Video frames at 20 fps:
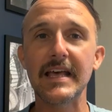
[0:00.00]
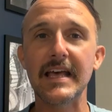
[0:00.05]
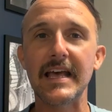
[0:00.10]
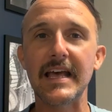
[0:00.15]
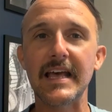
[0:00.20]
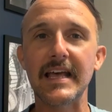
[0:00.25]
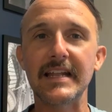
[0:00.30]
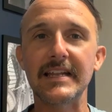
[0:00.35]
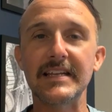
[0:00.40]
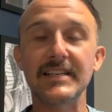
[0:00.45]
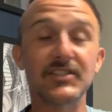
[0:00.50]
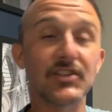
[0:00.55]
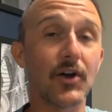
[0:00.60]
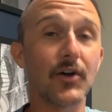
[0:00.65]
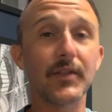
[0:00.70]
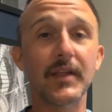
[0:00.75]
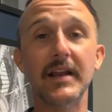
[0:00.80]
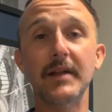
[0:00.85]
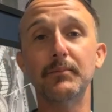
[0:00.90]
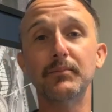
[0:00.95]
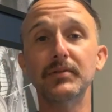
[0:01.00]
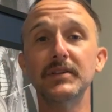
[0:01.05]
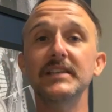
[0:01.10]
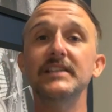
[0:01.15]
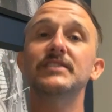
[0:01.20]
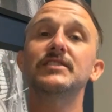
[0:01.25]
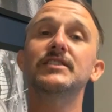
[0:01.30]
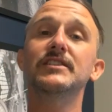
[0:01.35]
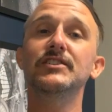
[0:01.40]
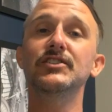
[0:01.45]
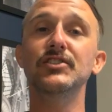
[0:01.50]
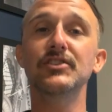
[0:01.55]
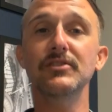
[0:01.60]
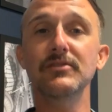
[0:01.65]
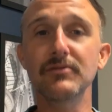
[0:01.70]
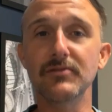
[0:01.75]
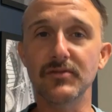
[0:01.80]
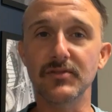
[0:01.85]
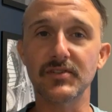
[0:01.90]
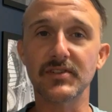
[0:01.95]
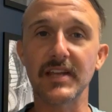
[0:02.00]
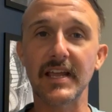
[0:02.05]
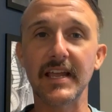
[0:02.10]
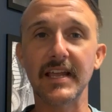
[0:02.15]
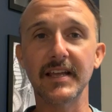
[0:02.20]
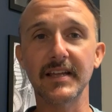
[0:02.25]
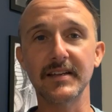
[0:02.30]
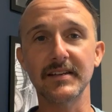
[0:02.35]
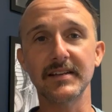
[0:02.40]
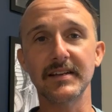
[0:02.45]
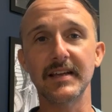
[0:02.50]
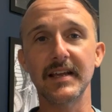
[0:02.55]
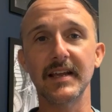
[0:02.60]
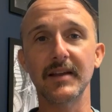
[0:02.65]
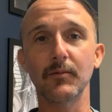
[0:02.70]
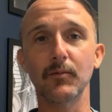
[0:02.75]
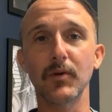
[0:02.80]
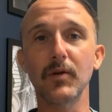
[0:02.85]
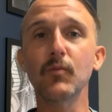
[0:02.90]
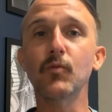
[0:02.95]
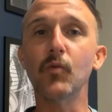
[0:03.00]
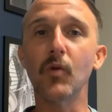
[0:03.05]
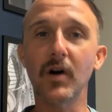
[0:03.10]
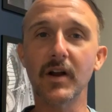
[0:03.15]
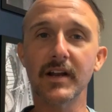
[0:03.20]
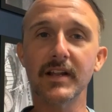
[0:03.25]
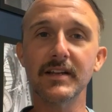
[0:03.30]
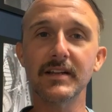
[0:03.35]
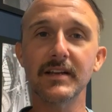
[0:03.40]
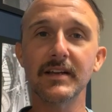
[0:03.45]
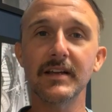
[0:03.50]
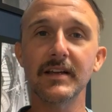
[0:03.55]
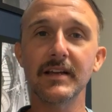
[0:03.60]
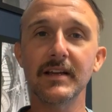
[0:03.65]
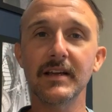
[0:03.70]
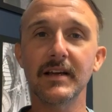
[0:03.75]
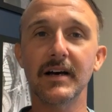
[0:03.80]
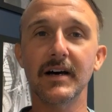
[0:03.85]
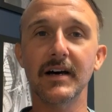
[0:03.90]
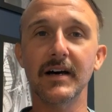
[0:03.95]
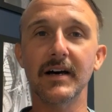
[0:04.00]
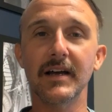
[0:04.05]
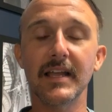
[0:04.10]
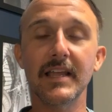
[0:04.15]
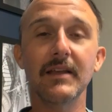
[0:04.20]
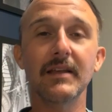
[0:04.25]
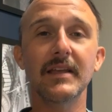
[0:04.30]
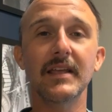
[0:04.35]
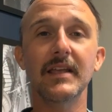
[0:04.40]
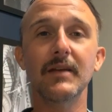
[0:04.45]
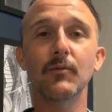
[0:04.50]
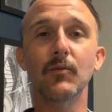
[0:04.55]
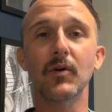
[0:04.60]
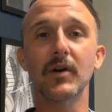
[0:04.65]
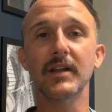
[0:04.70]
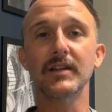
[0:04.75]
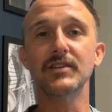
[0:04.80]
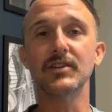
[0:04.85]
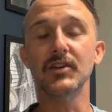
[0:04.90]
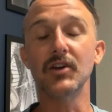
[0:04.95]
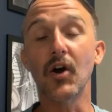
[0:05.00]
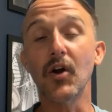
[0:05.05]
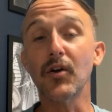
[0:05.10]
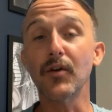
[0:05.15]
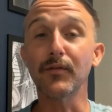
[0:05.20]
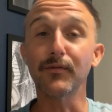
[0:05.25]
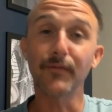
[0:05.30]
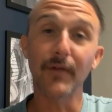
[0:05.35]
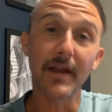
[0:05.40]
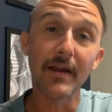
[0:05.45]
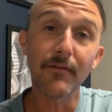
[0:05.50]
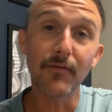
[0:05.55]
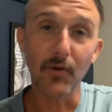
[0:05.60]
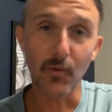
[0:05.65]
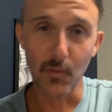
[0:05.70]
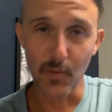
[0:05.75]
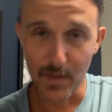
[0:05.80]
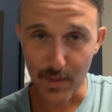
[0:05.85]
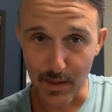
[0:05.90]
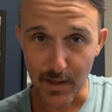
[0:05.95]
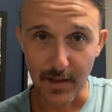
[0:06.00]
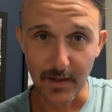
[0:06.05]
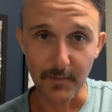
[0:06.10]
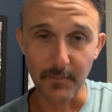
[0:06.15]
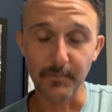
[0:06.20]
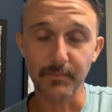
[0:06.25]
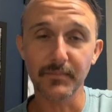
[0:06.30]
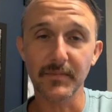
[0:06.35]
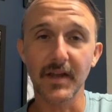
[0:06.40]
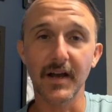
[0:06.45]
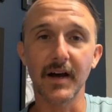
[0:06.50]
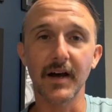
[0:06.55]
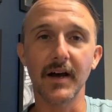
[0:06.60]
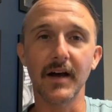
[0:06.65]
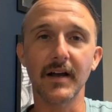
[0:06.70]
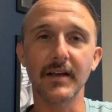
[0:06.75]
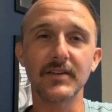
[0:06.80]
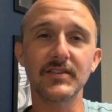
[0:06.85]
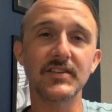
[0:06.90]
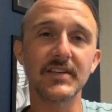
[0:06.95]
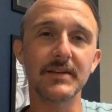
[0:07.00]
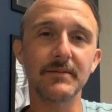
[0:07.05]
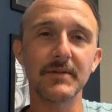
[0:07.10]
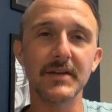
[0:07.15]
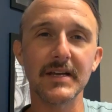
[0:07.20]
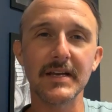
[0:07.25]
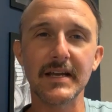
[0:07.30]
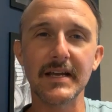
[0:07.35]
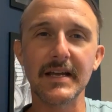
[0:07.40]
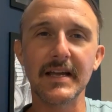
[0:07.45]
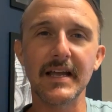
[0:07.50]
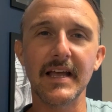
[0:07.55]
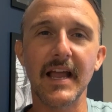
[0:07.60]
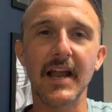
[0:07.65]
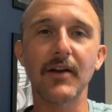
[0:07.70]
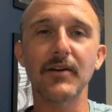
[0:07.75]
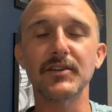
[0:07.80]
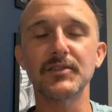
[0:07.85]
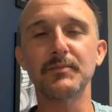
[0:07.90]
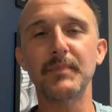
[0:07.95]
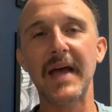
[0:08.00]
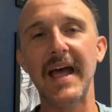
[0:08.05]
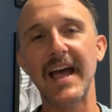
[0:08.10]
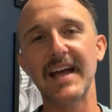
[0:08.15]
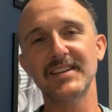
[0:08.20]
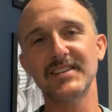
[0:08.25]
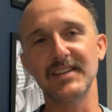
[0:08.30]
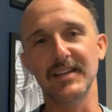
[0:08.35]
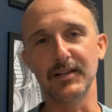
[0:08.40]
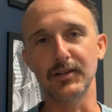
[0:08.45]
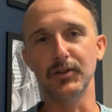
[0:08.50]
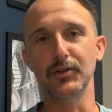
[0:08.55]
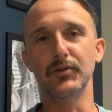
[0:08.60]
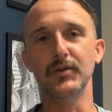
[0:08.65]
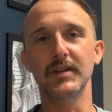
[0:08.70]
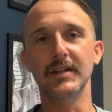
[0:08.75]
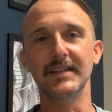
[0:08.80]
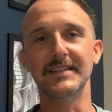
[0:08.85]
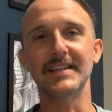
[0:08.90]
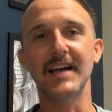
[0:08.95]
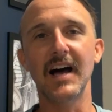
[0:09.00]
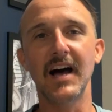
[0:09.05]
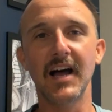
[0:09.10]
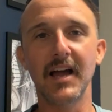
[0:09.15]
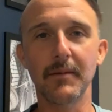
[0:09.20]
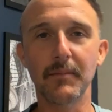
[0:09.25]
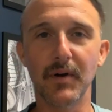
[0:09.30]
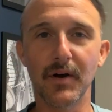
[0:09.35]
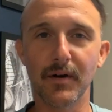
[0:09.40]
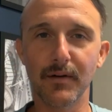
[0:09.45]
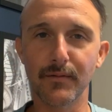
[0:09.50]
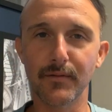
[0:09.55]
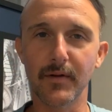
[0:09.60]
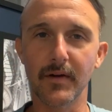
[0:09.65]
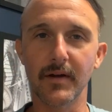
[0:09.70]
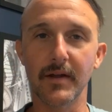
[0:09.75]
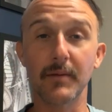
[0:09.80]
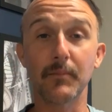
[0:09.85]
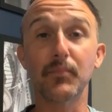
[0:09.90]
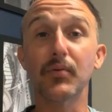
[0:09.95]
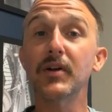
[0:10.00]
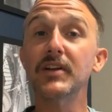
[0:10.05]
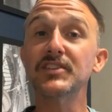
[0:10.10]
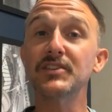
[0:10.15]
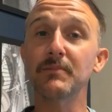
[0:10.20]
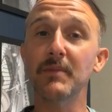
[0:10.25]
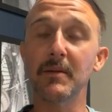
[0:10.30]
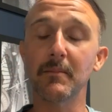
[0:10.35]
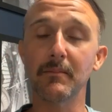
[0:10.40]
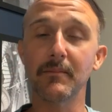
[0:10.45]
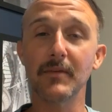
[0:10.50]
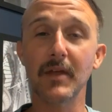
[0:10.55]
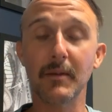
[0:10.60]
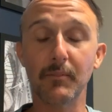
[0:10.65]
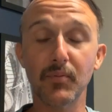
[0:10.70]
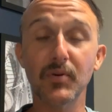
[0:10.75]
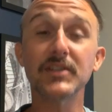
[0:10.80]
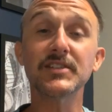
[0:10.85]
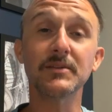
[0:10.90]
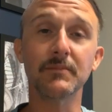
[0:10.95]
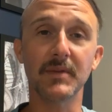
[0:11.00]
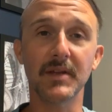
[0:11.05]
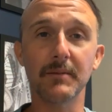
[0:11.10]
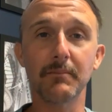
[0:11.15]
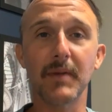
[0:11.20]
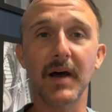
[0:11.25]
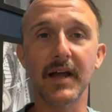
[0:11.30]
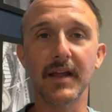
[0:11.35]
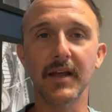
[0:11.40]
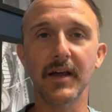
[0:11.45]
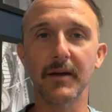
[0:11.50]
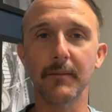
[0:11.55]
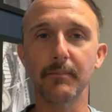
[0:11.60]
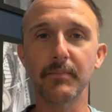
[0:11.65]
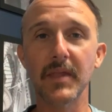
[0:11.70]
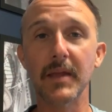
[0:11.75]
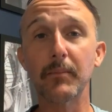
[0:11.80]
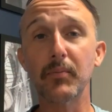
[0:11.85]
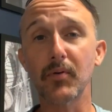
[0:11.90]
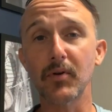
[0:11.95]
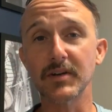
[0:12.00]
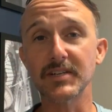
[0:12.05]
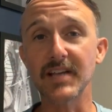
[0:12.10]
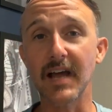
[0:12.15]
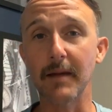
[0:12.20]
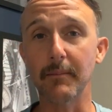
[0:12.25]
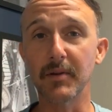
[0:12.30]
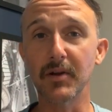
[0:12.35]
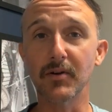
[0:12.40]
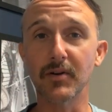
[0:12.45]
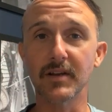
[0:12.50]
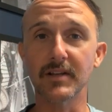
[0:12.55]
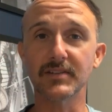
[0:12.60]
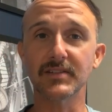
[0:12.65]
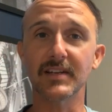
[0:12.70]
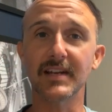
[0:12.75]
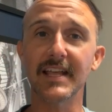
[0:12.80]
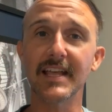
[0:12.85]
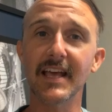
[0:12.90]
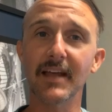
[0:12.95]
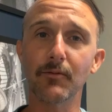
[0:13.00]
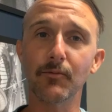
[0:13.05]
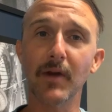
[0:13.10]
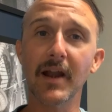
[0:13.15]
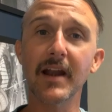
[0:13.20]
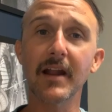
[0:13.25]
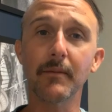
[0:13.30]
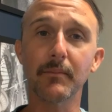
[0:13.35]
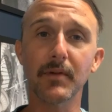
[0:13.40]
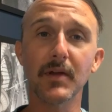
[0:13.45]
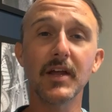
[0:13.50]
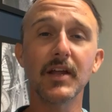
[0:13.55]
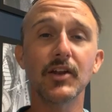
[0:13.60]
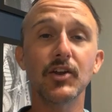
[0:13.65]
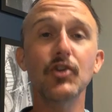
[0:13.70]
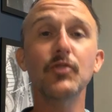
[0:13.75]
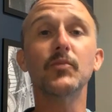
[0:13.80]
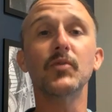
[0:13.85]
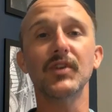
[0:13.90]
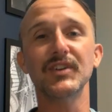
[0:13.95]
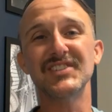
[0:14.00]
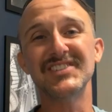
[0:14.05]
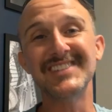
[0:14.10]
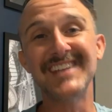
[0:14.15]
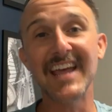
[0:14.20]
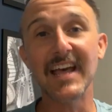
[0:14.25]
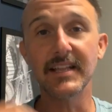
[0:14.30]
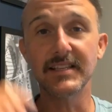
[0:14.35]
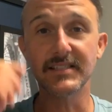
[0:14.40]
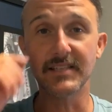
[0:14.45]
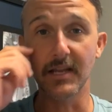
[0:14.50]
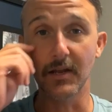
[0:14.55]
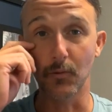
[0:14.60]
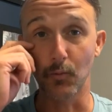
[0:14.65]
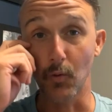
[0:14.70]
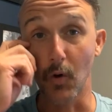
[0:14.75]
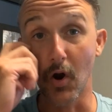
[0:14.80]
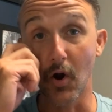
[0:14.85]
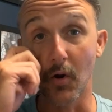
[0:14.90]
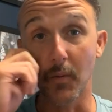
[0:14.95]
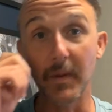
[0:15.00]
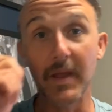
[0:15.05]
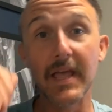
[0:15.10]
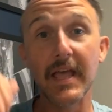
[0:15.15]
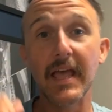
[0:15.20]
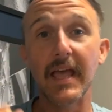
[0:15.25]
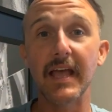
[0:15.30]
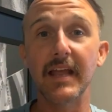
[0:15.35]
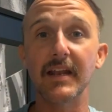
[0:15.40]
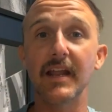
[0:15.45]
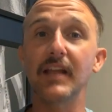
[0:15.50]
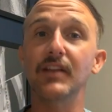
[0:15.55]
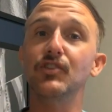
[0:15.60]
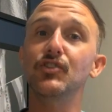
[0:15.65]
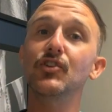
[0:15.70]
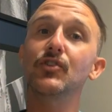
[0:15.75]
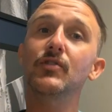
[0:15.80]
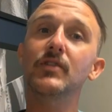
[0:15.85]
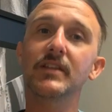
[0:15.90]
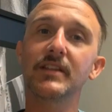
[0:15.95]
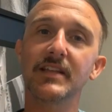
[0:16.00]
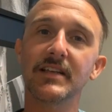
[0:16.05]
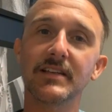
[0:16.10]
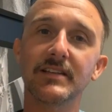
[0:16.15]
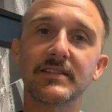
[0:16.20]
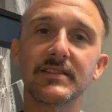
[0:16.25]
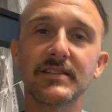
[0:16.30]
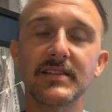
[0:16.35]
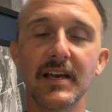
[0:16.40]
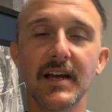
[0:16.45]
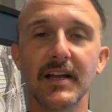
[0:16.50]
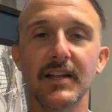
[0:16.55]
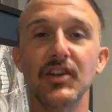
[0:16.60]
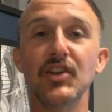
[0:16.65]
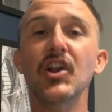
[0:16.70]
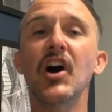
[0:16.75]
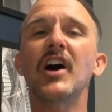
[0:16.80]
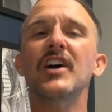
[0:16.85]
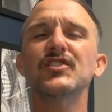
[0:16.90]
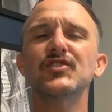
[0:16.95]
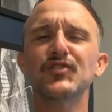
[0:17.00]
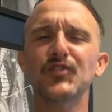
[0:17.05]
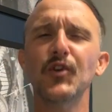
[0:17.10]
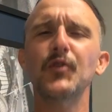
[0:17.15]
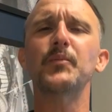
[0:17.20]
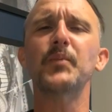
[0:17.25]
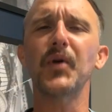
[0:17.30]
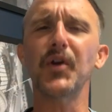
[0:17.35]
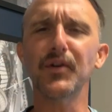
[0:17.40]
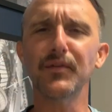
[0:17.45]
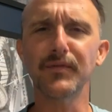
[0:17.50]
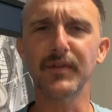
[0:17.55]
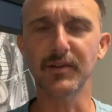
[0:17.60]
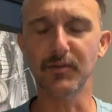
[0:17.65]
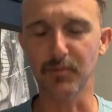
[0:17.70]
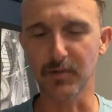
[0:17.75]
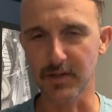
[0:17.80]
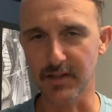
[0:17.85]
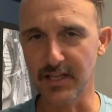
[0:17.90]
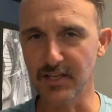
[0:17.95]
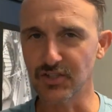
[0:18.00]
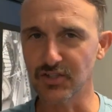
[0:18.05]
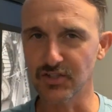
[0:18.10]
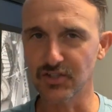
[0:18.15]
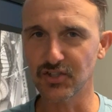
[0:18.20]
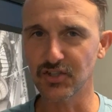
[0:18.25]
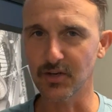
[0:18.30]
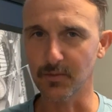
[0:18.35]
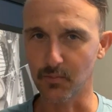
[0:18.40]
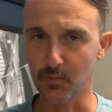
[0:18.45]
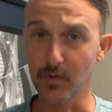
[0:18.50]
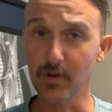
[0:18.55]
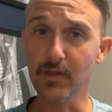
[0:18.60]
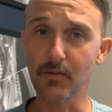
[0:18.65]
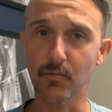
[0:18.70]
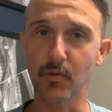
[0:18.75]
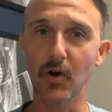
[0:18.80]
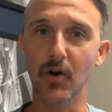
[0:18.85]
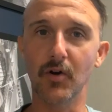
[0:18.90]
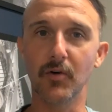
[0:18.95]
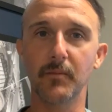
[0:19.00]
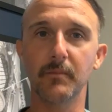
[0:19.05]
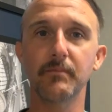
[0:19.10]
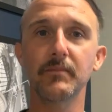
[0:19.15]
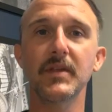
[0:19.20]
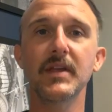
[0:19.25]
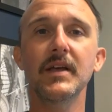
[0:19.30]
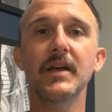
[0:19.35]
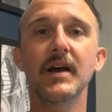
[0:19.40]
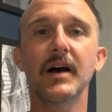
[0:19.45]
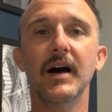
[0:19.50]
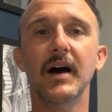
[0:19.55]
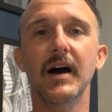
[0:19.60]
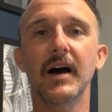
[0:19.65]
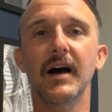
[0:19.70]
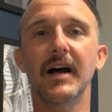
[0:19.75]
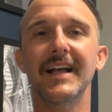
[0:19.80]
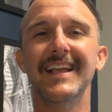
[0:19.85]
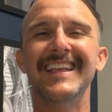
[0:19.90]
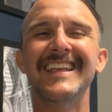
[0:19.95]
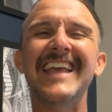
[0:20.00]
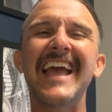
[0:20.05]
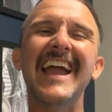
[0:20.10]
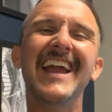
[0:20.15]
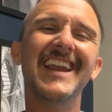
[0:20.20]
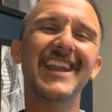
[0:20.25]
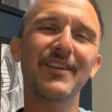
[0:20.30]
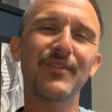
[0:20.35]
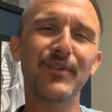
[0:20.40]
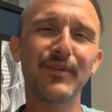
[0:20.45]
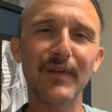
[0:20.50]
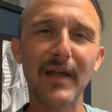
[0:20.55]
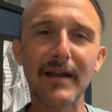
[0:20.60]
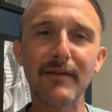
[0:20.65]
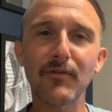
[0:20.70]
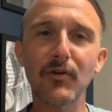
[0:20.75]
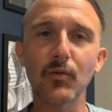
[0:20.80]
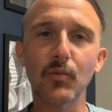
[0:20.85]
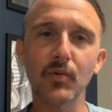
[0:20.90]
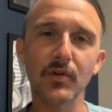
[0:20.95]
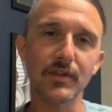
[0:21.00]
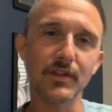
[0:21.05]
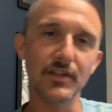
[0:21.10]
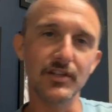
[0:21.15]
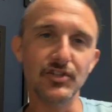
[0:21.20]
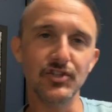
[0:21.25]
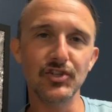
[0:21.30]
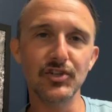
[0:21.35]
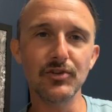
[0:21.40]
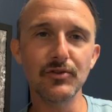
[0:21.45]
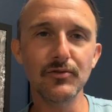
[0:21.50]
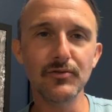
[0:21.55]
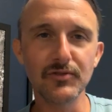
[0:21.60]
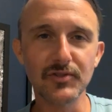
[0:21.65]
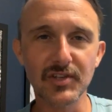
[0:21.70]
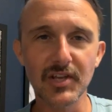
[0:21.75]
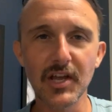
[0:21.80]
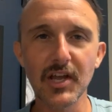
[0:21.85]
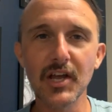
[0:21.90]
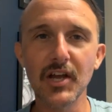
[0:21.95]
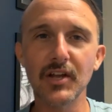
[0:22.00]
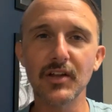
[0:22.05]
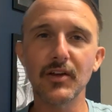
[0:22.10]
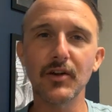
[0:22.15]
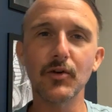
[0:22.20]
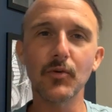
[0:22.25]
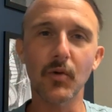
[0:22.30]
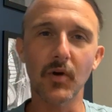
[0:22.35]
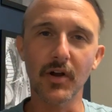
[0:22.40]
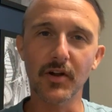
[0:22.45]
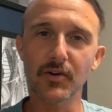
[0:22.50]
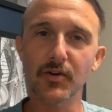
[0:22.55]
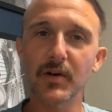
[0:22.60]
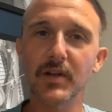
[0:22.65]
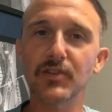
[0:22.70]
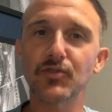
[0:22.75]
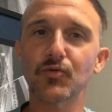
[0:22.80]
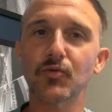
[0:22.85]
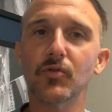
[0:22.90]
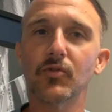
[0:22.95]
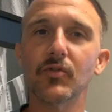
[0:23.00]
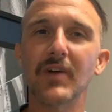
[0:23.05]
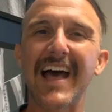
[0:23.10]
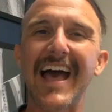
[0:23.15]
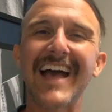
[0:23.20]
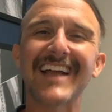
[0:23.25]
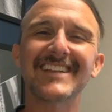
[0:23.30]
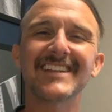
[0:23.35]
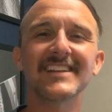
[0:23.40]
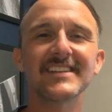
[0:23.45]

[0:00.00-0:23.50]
And he saw that it pleased the Jews, and, and we wanted... Uh, he, he wanted to garner favor with them. Uh, you see, Herod's past included a time of uh, imprisonment imprisonment by uh, Emperor Tiberius, and he had ran up numerous debts in Rome. And, and due to this uh, not-so-perfect relationship with Rome, uh, gaining favor with the Jews who were under his rule acted